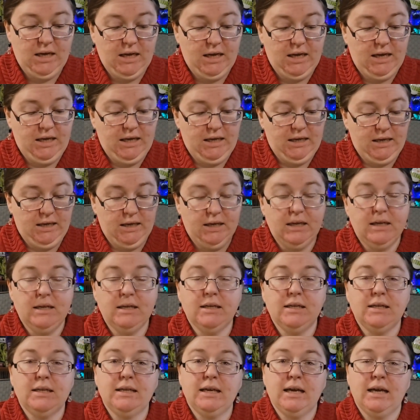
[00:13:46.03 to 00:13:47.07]

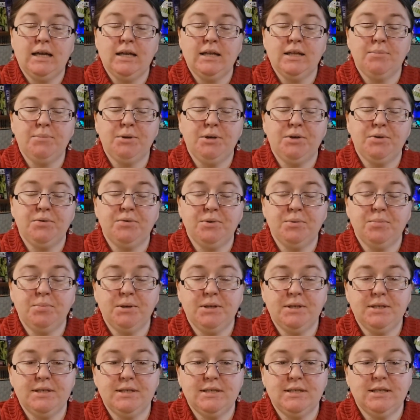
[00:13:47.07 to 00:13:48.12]
And yeah, let me know if you
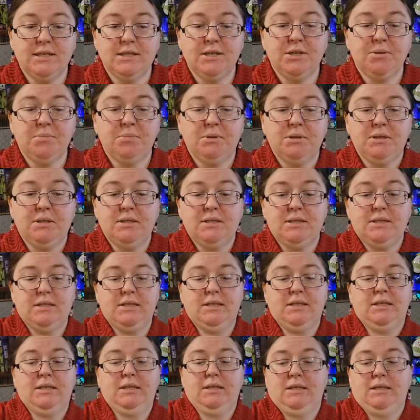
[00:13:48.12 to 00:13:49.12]
purchased any good books